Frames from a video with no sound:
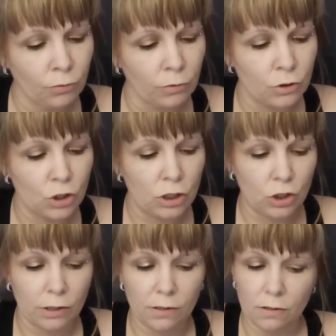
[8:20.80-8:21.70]
Was she
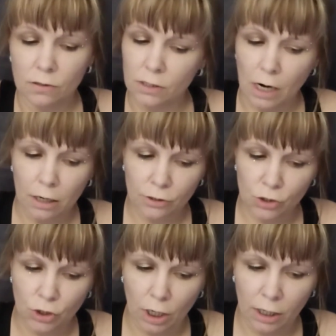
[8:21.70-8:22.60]
just
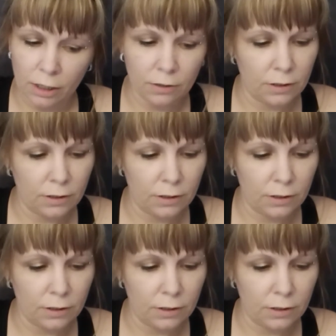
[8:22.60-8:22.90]
starstruck?